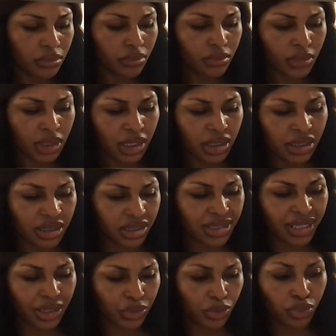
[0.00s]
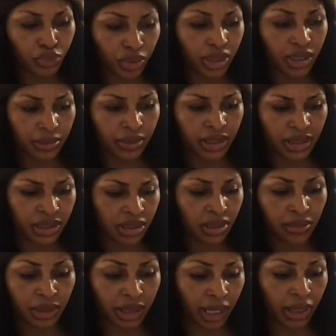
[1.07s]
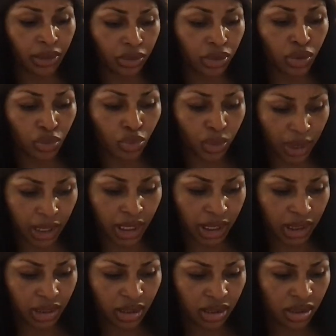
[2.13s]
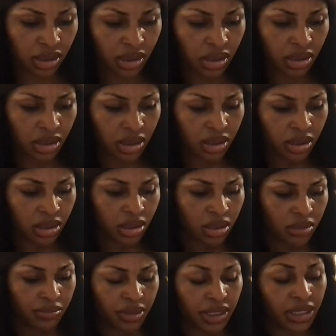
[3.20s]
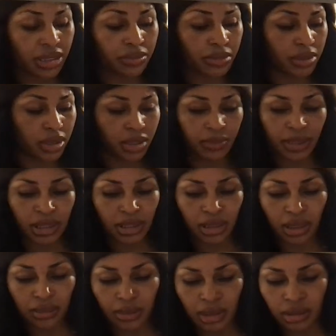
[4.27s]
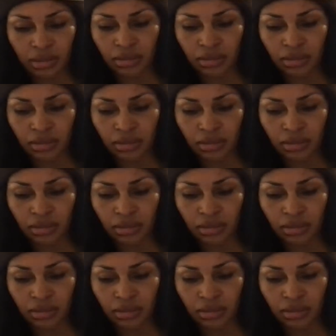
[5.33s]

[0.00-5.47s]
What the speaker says: Yeah, this is like really missing something. I don't know what, but it's missing something.